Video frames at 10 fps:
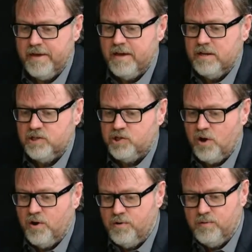
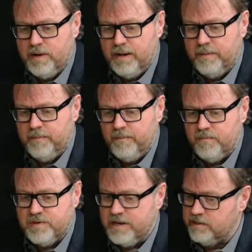So
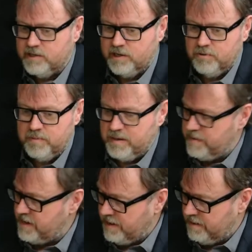tell us a little bit
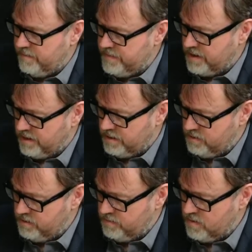about
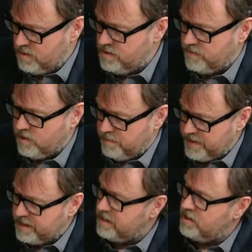who you've got
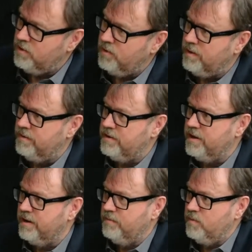backing you, and
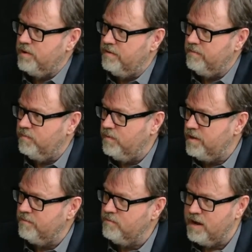what you've
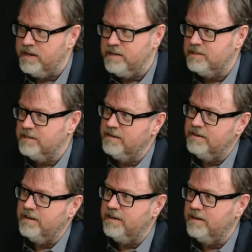raised,
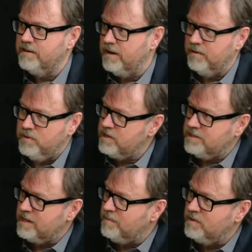and what your
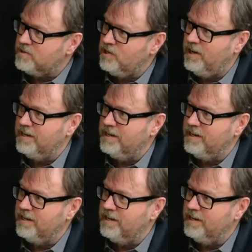team looks like.